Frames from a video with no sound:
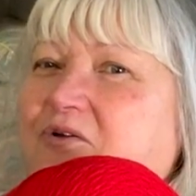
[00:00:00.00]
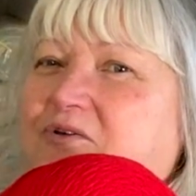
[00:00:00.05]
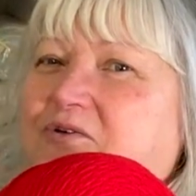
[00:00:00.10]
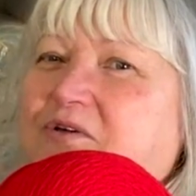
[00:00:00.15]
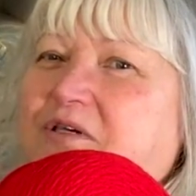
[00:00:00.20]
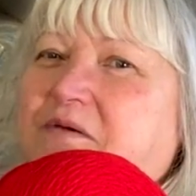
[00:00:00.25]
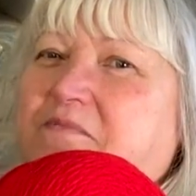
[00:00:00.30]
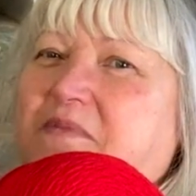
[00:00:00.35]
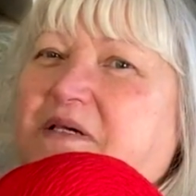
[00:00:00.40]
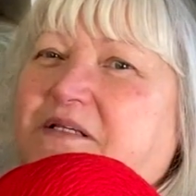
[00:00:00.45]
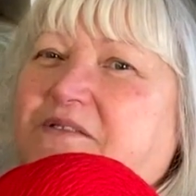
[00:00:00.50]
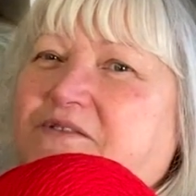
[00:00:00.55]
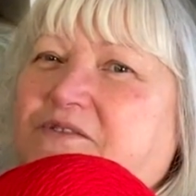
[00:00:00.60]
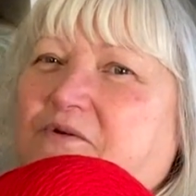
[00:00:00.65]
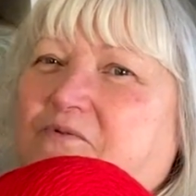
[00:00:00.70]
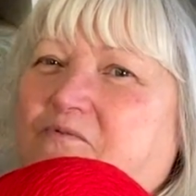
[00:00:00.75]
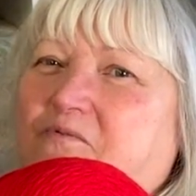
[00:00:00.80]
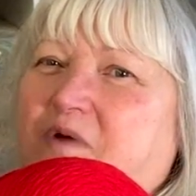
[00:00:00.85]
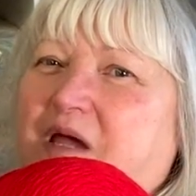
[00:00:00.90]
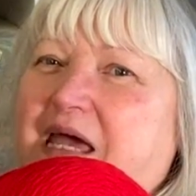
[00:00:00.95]
can mix
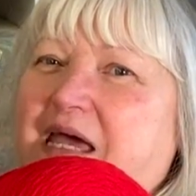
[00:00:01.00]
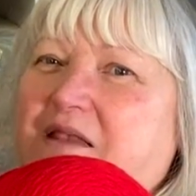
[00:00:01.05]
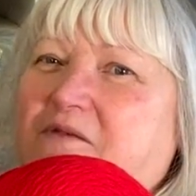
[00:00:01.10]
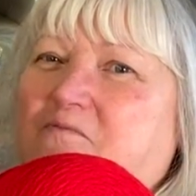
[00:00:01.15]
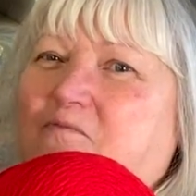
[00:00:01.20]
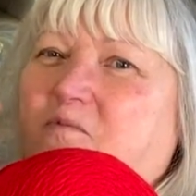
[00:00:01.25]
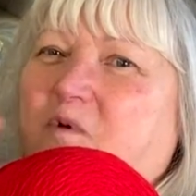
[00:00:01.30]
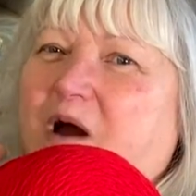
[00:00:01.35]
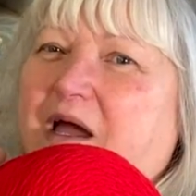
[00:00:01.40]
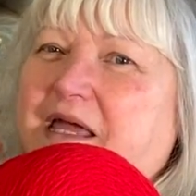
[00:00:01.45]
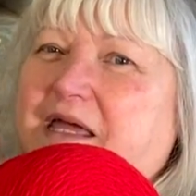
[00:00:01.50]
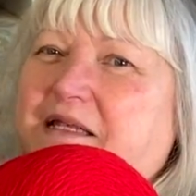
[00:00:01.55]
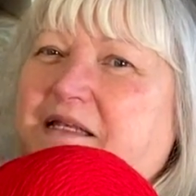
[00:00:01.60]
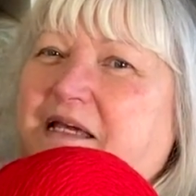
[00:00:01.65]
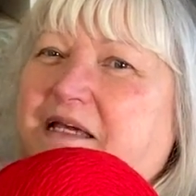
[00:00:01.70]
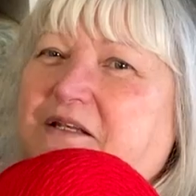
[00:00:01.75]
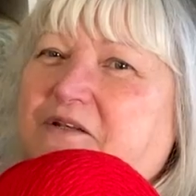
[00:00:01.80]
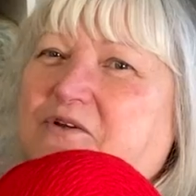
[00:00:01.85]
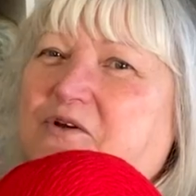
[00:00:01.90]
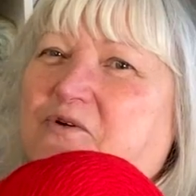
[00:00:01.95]
the red, white,
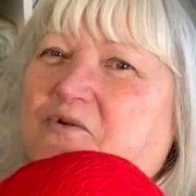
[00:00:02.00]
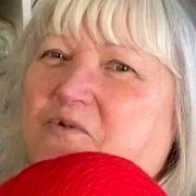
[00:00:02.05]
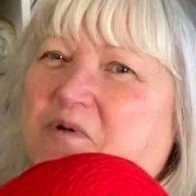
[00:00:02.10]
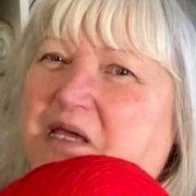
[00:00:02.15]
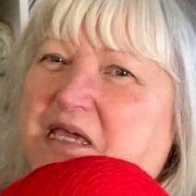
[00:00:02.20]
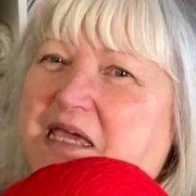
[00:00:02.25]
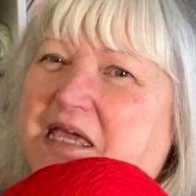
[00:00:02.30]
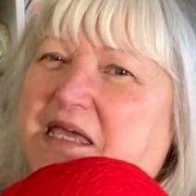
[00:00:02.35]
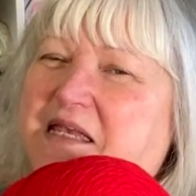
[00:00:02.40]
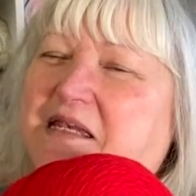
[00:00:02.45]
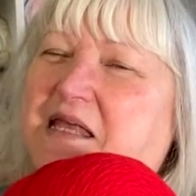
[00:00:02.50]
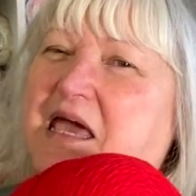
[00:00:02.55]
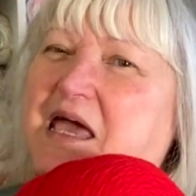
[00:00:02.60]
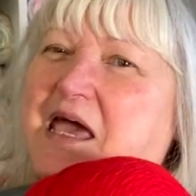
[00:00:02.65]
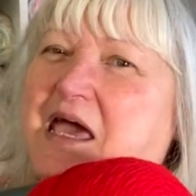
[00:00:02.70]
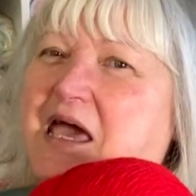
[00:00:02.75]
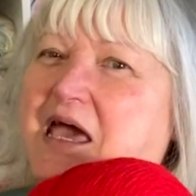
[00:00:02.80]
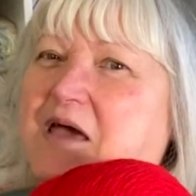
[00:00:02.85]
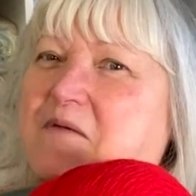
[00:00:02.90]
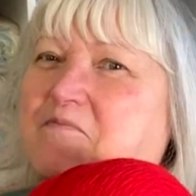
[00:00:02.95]
and green
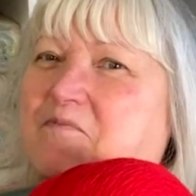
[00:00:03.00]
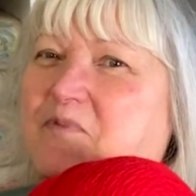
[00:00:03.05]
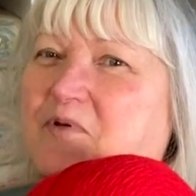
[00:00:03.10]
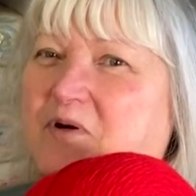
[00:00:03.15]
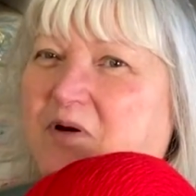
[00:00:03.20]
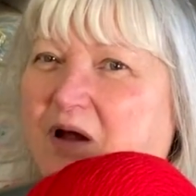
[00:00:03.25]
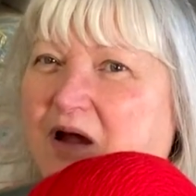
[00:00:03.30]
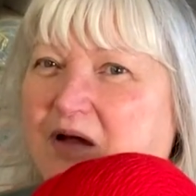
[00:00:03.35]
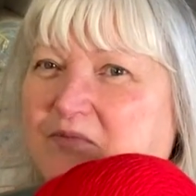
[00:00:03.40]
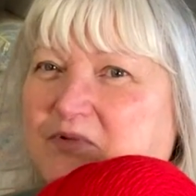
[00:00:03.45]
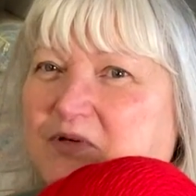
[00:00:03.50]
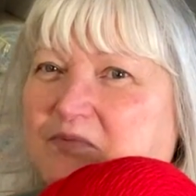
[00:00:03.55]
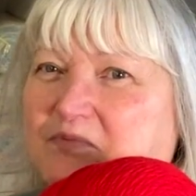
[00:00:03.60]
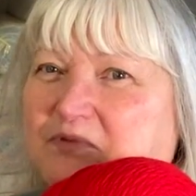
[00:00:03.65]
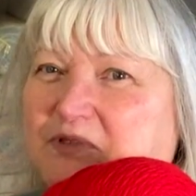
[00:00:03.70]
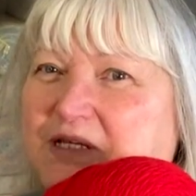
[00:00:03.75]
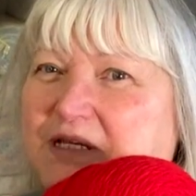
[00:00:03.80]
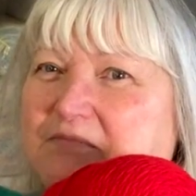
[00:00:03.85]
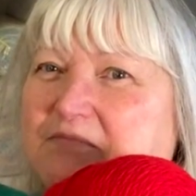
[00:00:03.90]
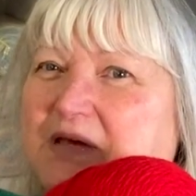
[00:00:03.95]
and
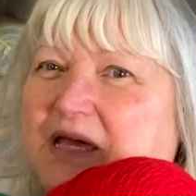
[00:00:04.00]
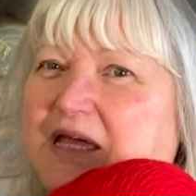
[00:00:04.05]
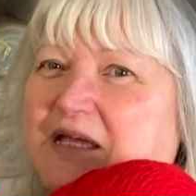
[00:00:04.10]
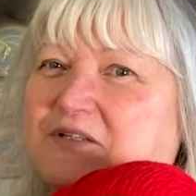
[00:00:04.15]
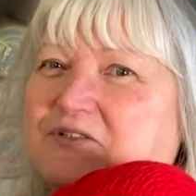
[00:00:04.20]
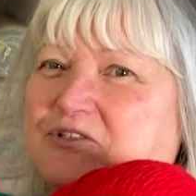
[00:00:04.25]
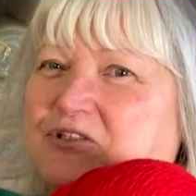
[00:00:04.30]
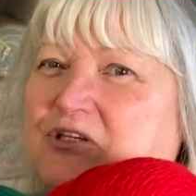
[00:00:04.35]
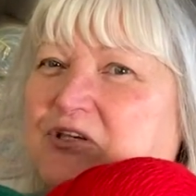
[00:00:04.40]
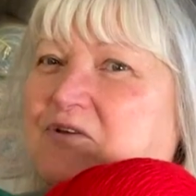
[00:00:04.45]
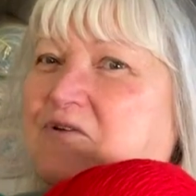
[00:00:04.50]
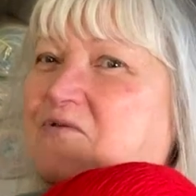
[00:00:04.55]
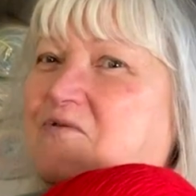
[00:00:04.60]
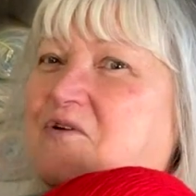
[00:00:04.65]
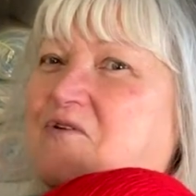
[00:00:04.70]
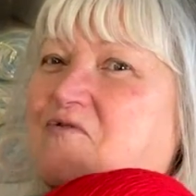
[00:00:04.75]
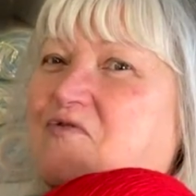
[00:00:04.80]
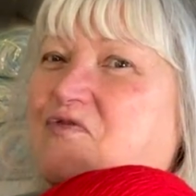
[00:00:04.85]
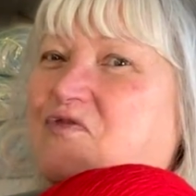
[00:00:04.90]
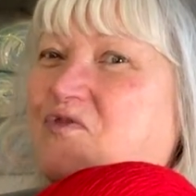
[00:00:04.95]
probably make 2
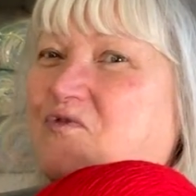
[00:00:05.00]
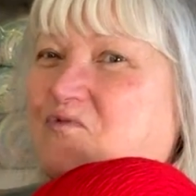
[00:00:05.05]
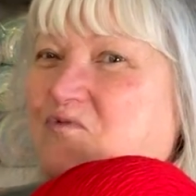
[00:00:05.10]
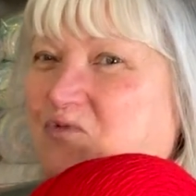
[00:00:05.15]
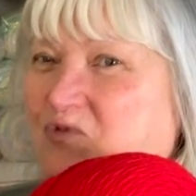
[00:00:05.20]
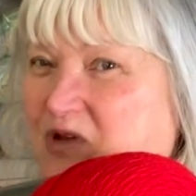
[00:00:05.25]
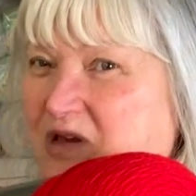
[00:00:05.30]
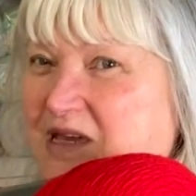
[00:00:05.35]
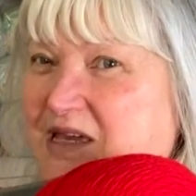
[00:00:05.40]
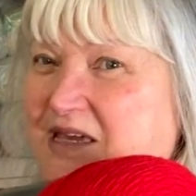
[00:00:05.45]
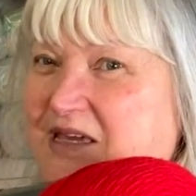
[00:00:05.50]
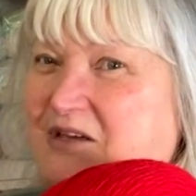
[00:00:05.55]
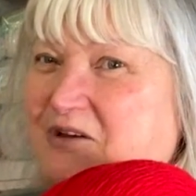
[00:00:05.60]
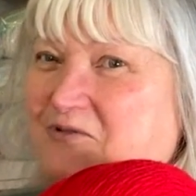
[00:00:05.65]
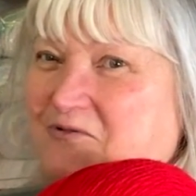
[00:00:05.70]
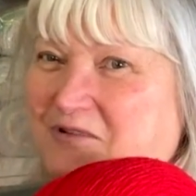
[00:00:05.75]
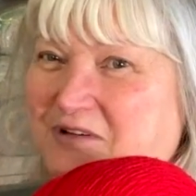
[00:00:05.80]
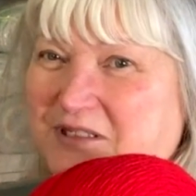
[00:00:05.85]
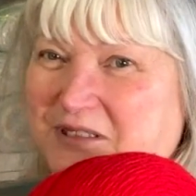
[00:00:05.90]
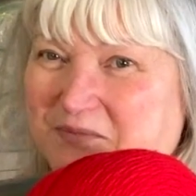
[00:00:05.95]
or 3
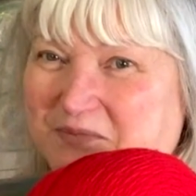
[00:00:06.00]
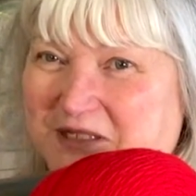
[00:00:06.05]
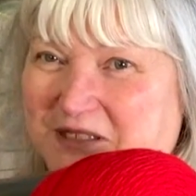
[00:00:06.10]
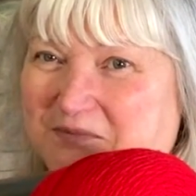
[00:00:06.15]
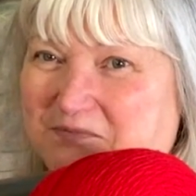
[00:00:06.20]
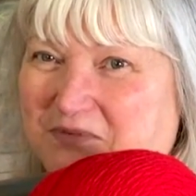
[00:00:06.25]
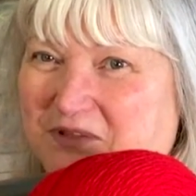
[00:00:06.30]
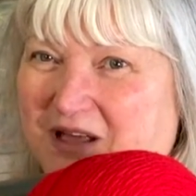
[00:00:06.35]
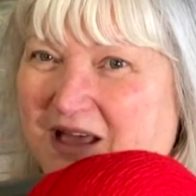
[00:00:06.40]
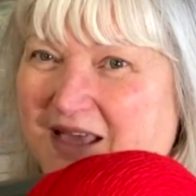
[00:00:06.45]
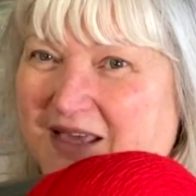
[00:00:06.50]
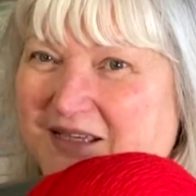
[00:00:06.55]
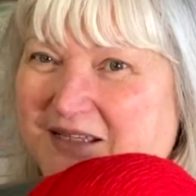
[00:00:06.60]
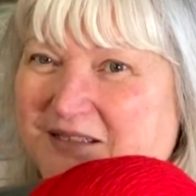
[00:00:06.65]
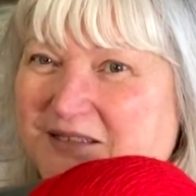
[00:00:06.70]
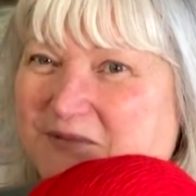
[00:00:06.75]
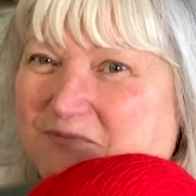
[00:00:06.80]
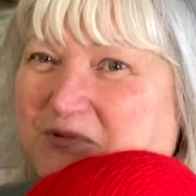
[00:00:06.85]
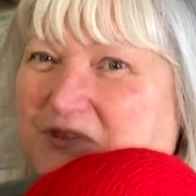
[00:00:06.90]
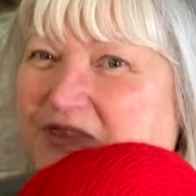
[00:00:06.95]
Christmas
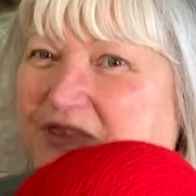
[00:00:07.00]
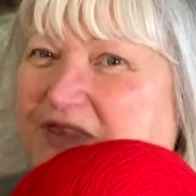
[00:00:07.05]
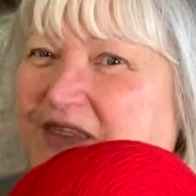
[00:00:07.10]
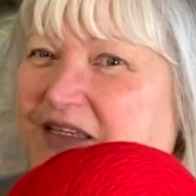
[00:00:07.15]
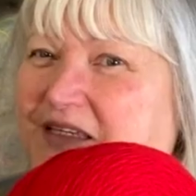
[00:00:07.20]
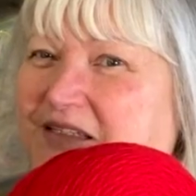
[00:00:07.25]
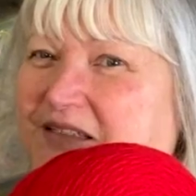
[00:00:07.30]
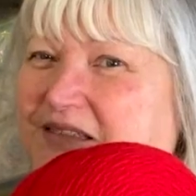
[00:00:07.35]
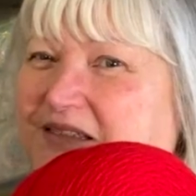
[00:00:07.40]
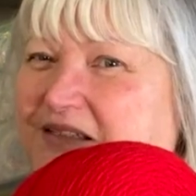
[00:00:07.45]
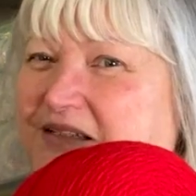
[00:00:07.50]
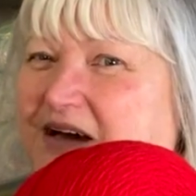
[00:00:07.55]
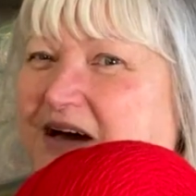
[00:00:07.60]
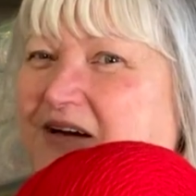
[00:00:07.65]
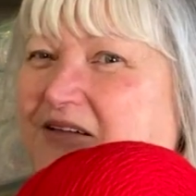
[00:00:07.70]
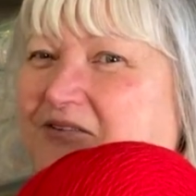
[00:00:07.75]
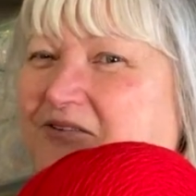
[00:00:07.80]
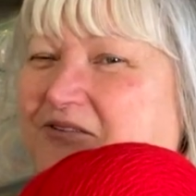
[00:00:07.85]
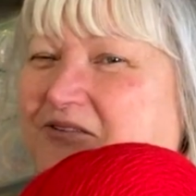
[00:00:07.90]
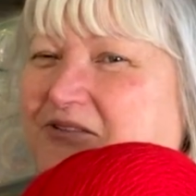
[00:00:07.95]
blankets with these
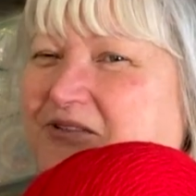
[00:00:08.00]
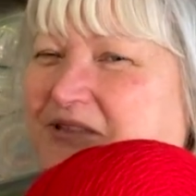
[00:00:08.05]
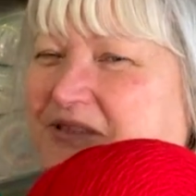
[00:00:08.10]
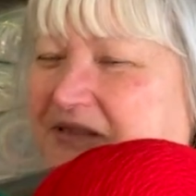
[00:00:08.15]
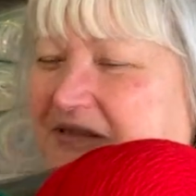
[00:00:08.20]
colors.